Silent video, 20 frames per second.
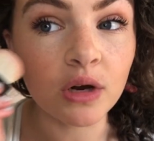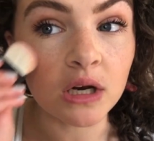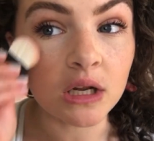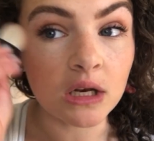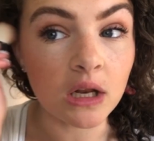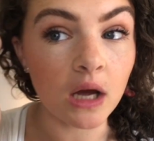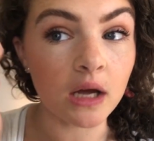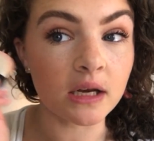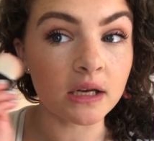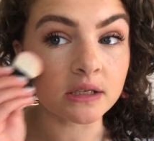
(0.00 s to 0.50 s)
really
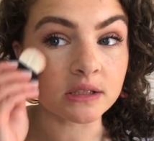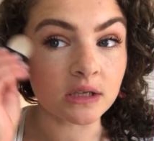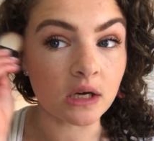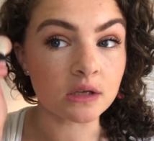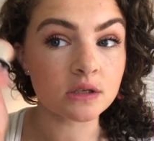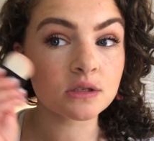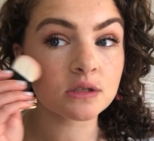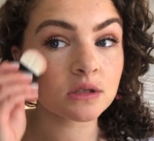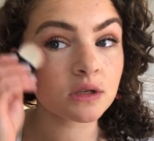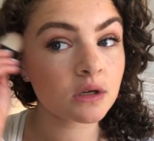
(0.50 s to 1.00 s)
lightly
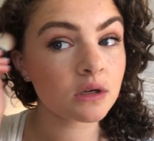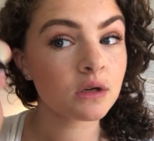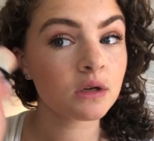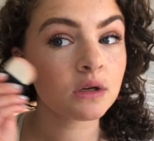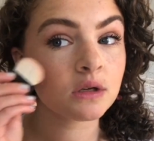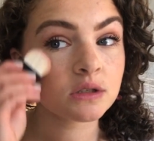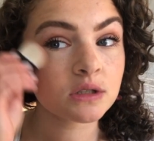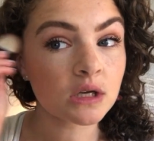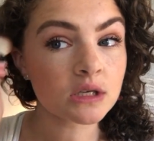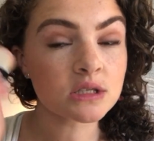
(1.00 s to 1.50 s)
dust
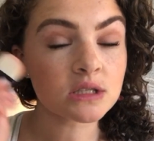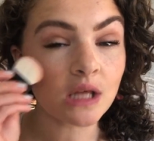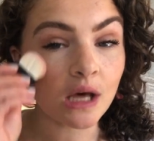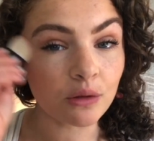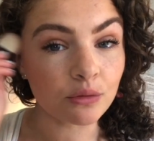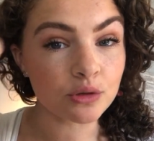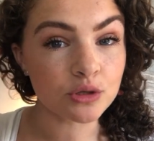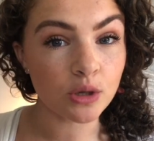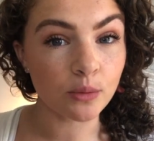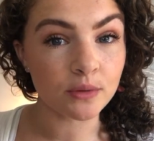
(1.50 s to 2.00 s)
that
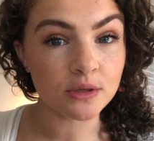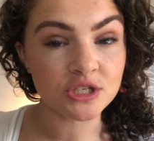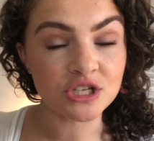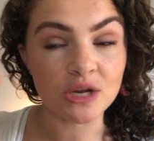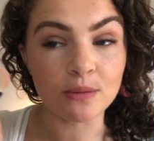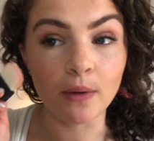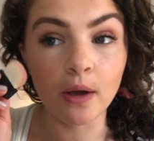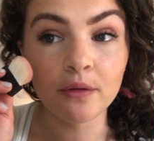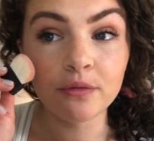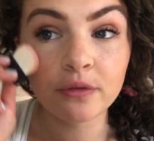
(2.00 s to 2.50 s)
on the top of the
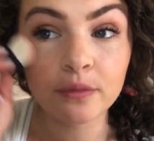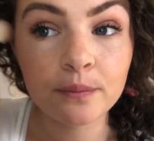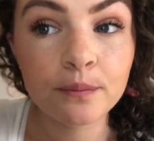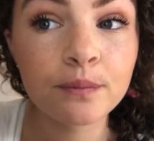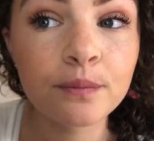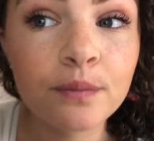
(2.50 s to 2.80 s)
cheekbones.